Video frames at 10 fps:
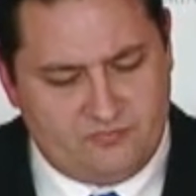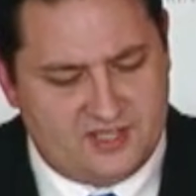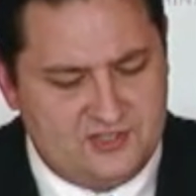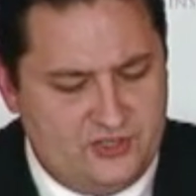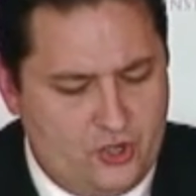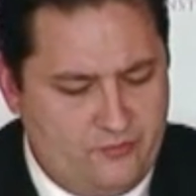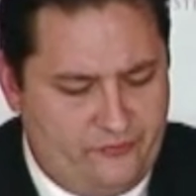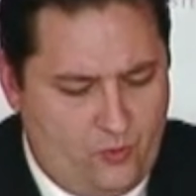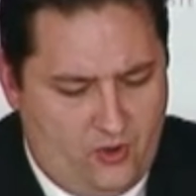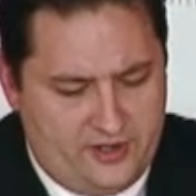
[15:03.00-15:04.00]
So you go
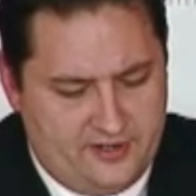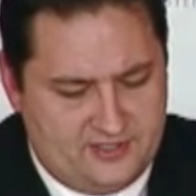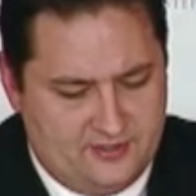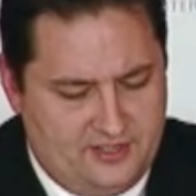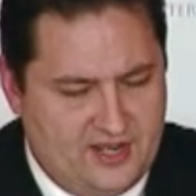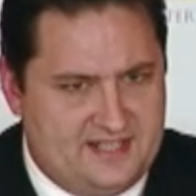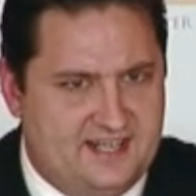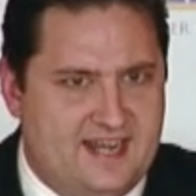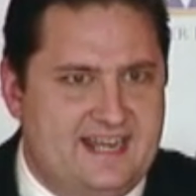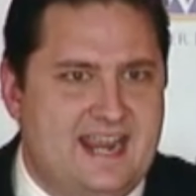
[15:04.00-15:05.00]
forward to
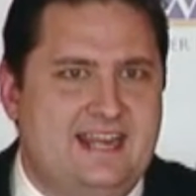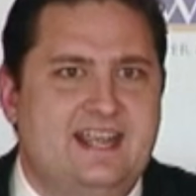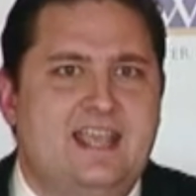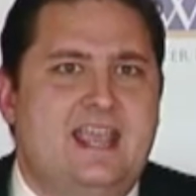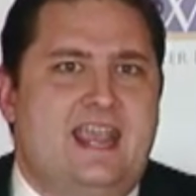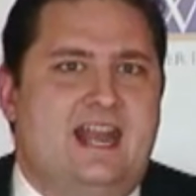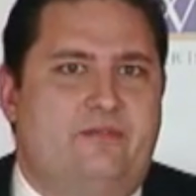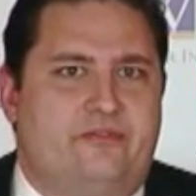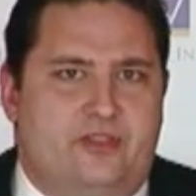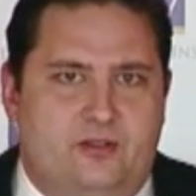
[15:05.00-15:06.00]
1998, and
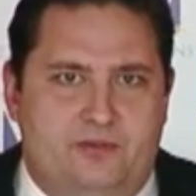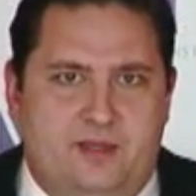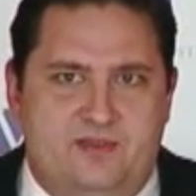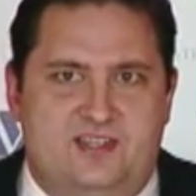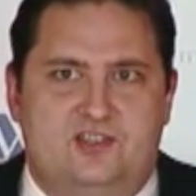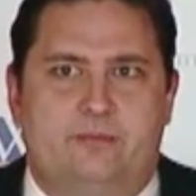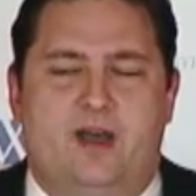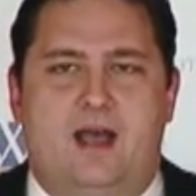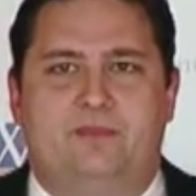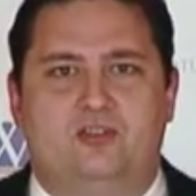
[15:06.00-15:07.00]
after the embassies are
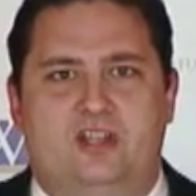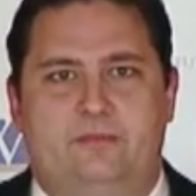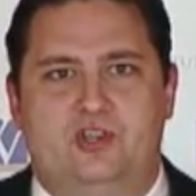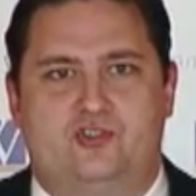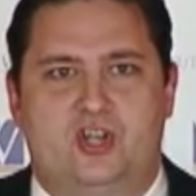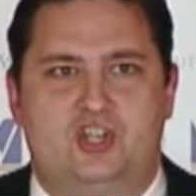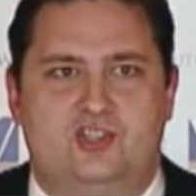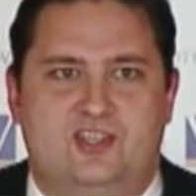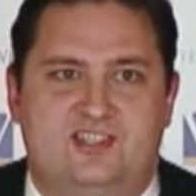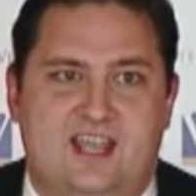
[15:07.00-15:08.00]
bombed, the Clinton administration
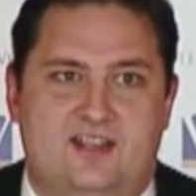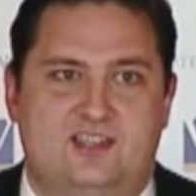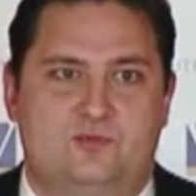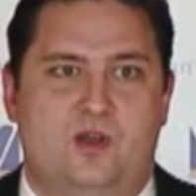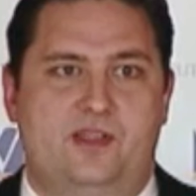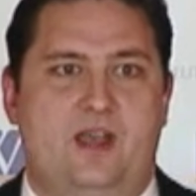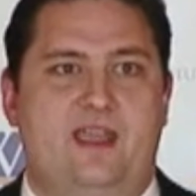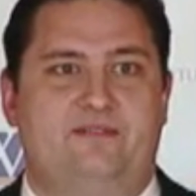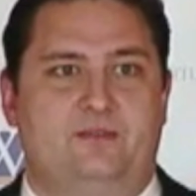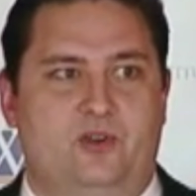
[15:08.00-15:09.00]
sits down and says, well, now we
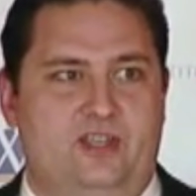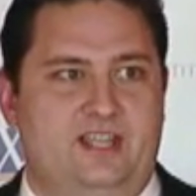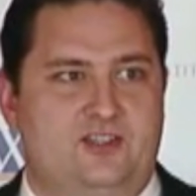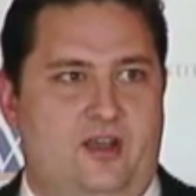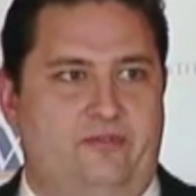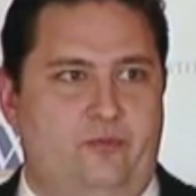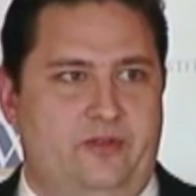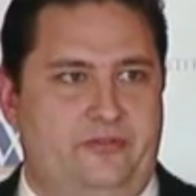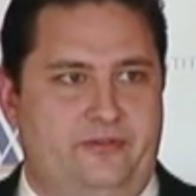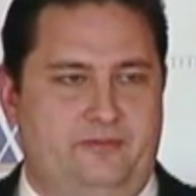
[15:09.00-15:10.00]
have to really get tough
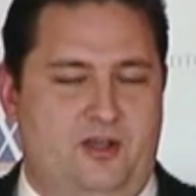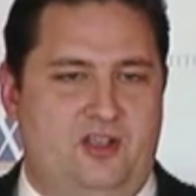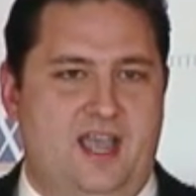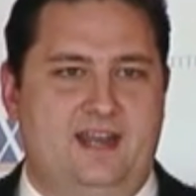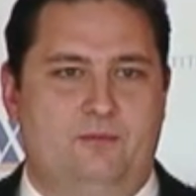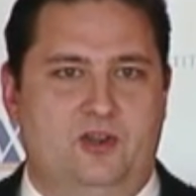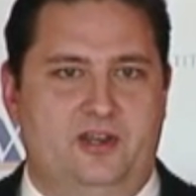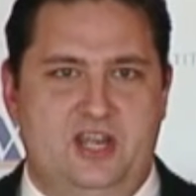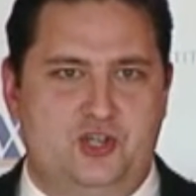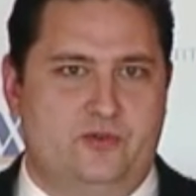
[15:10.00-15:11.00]
with Al-Qaeda, and we're going
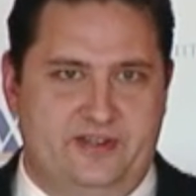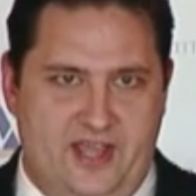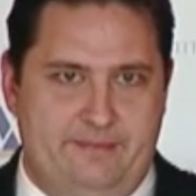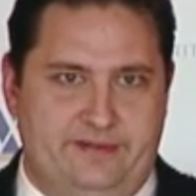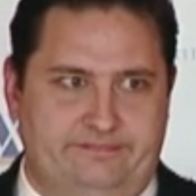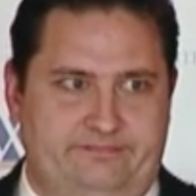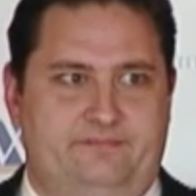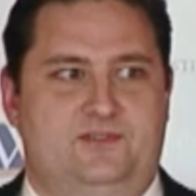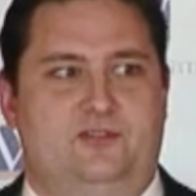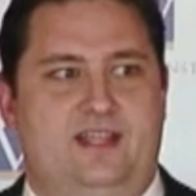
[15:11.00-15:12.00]
to issue an indictment.
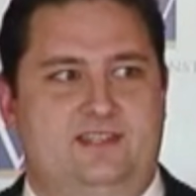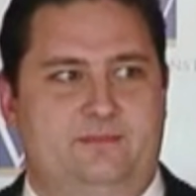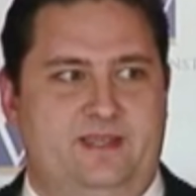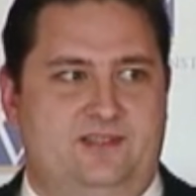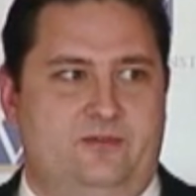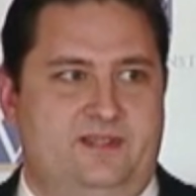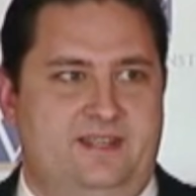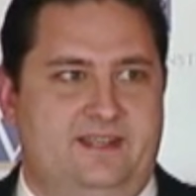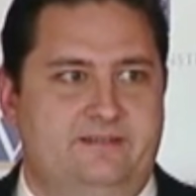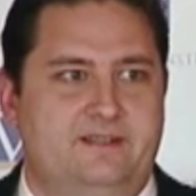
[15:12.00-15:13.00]
So that's basically what they
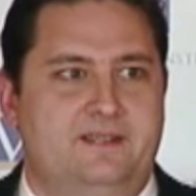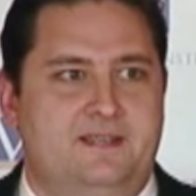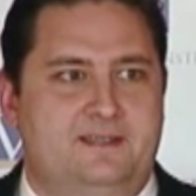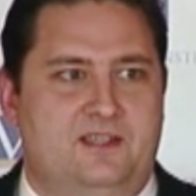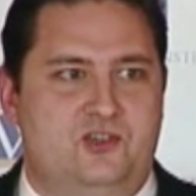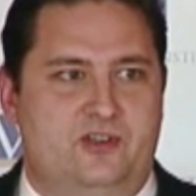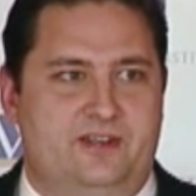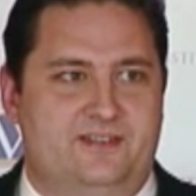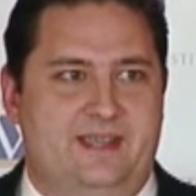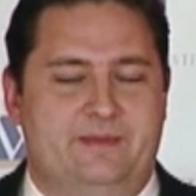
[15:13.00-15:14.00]
did. They issued an
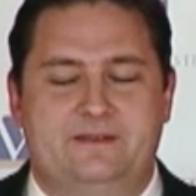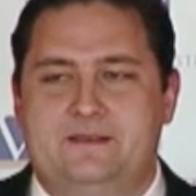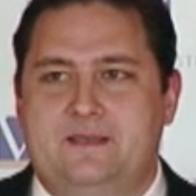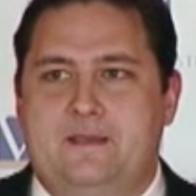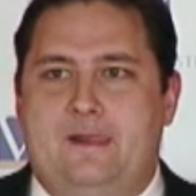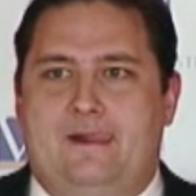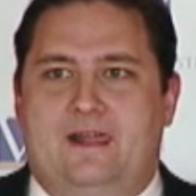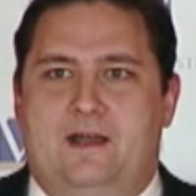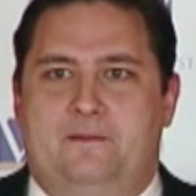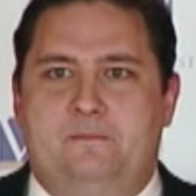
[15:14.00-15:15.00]
indictment.
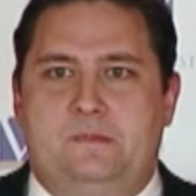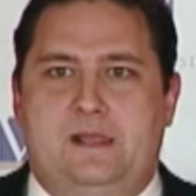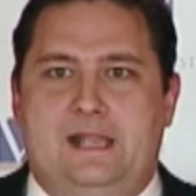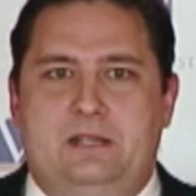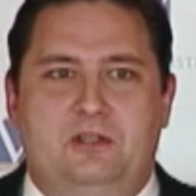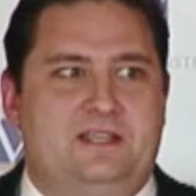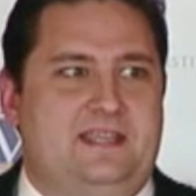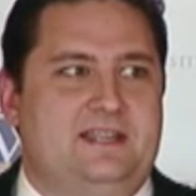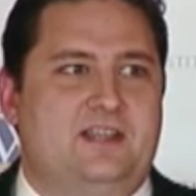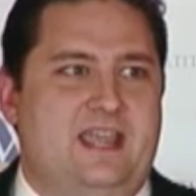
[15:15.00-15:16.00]
And you look at
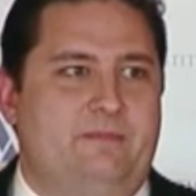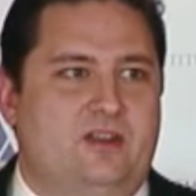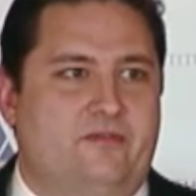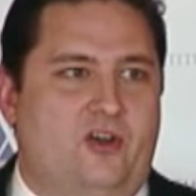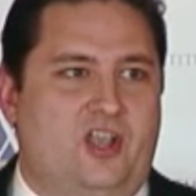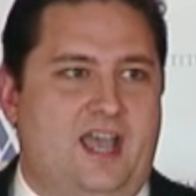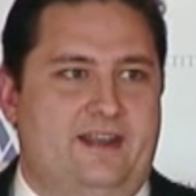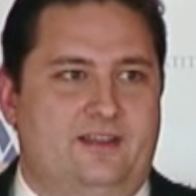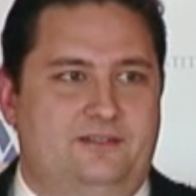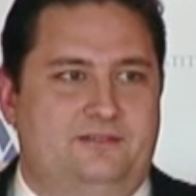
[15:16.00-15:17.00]
the indictment of
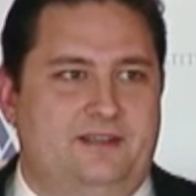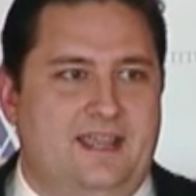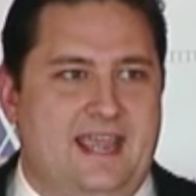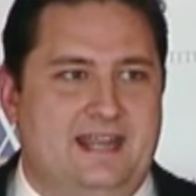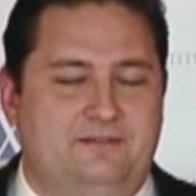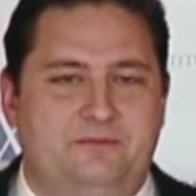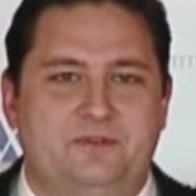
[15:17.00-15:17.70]
Al-Qaeda, and